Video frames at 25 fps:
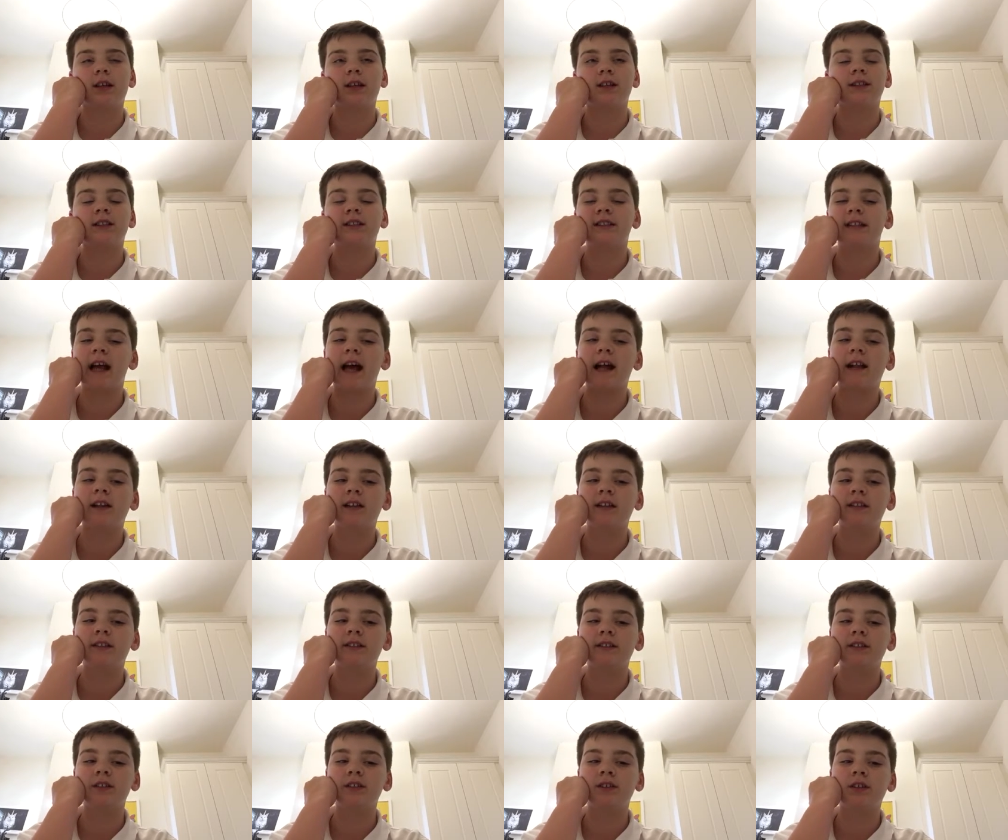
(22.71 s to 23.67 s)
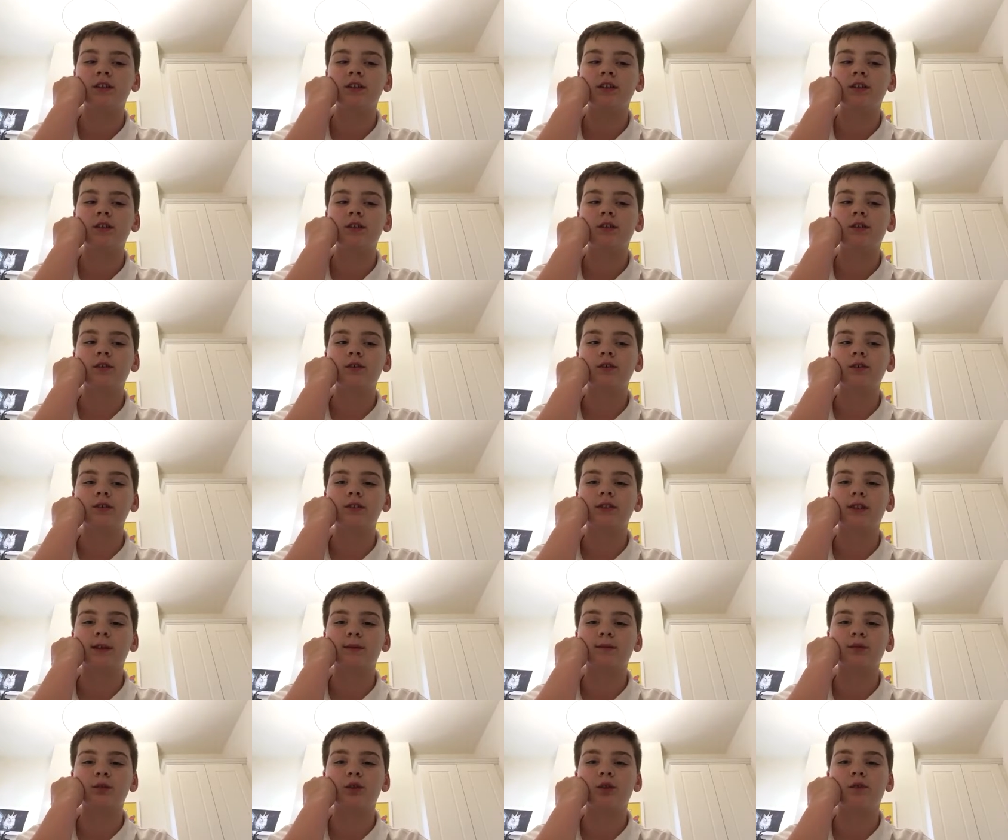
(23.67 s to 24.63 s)
a challenge or
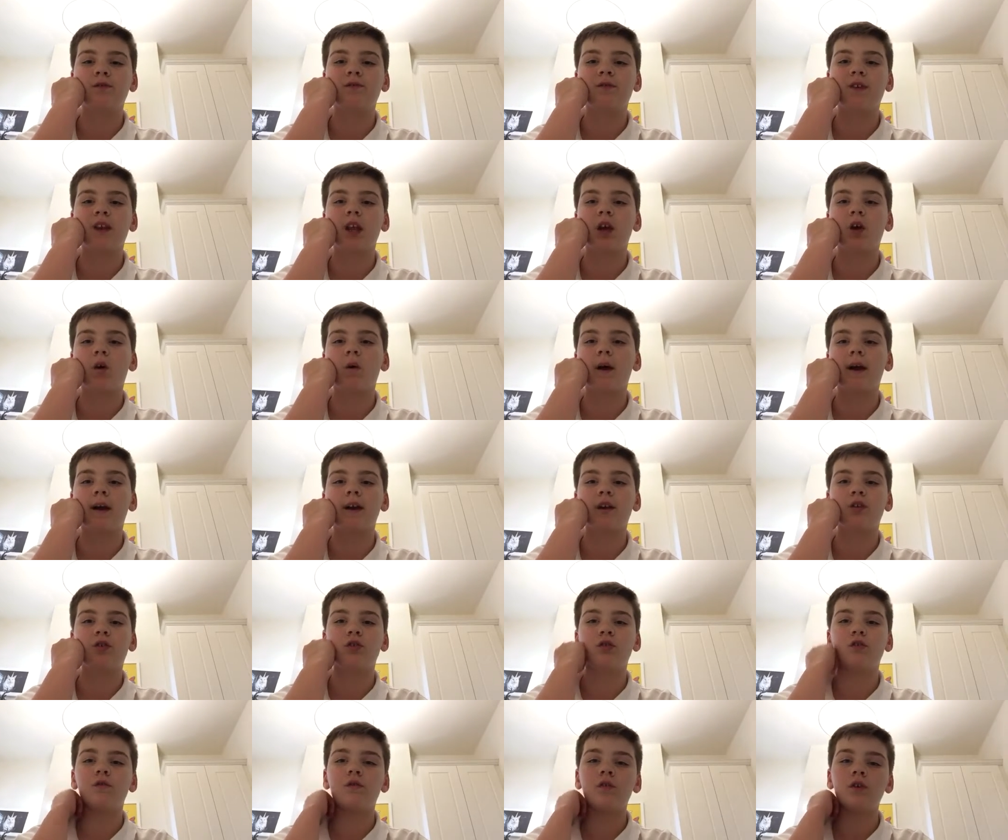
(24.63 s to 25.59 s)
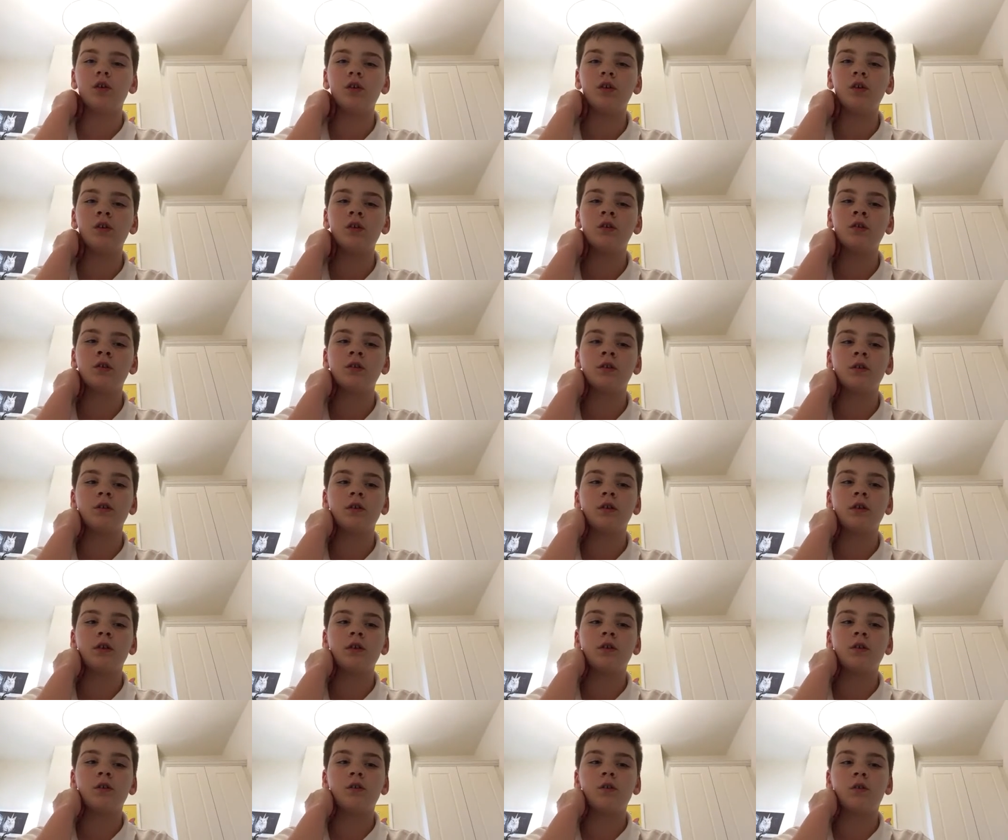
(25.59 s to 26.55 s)
some sort of video I can do for you
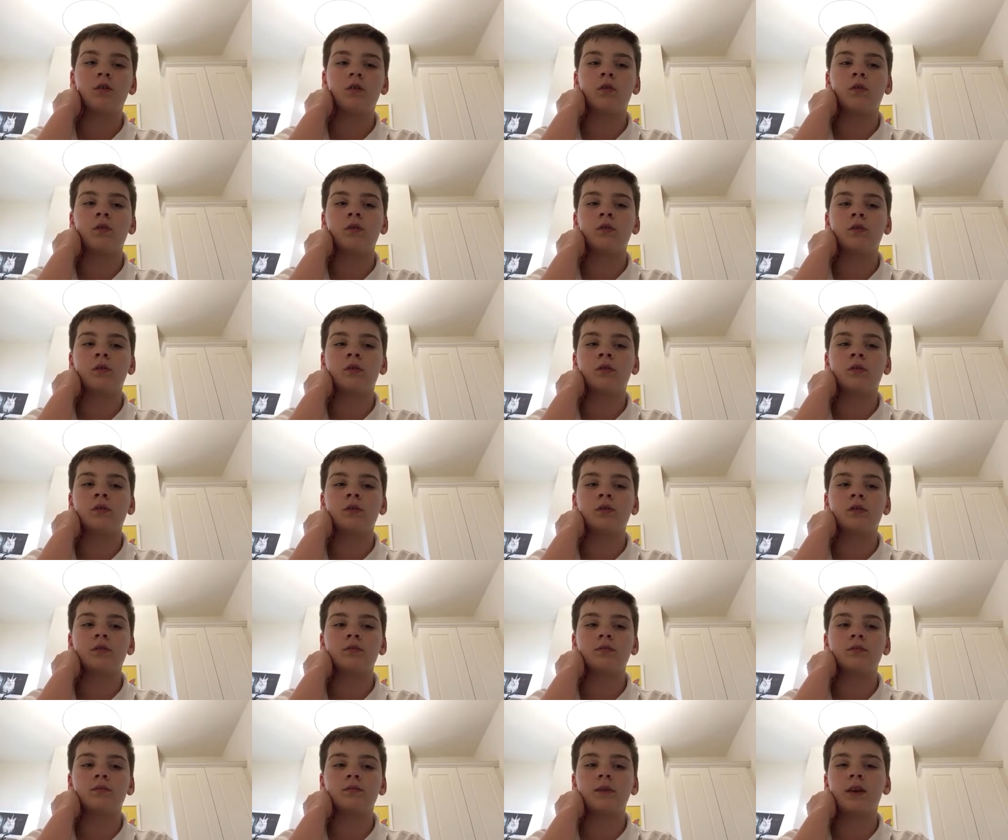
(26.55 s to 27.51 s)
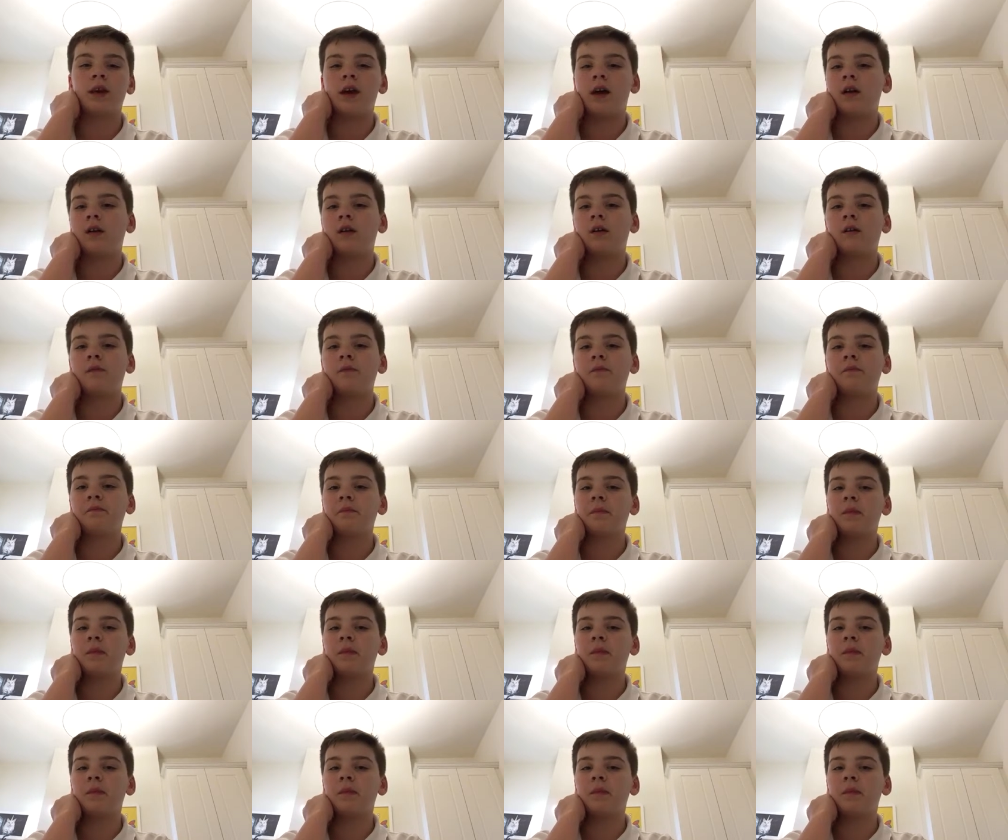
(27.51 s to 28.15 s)
or yeah